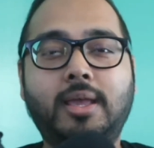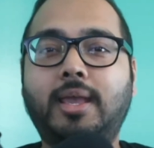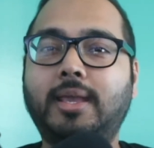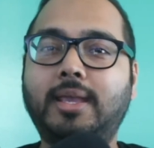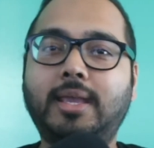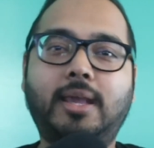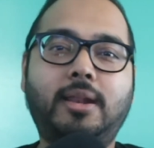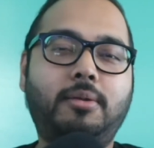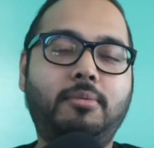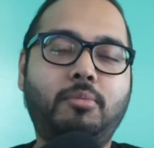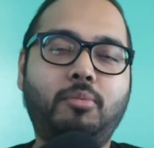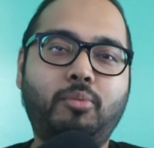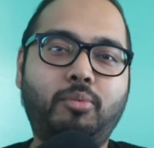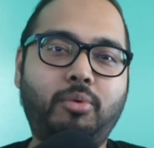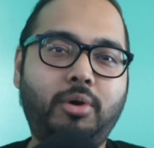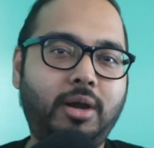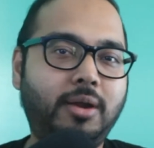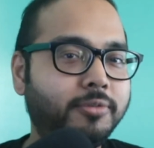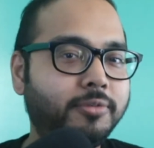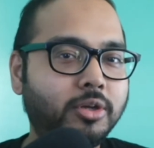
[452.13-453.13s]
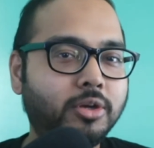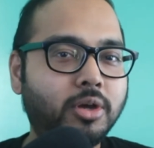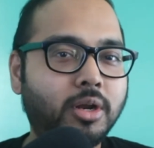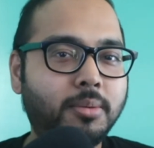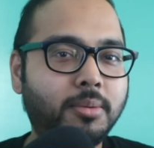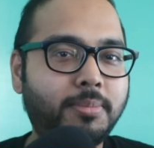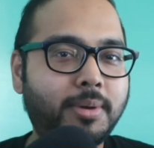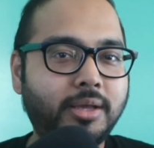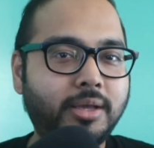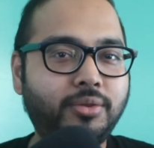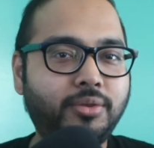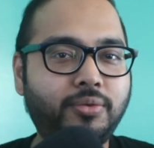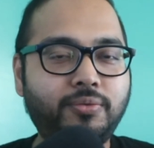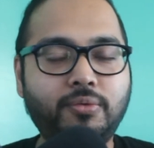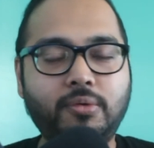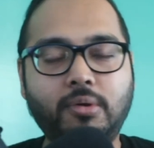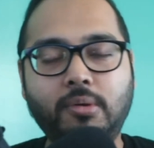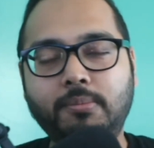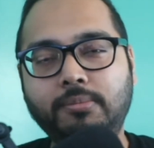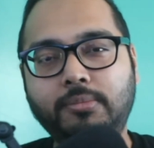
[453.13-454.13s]
Again, wherever you're gonna buy this
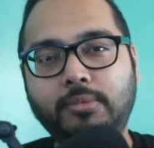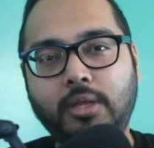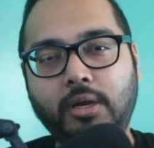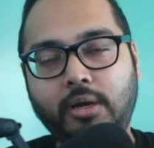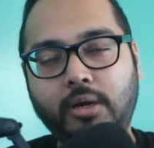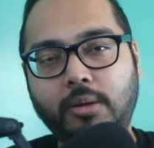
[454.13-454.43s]
from,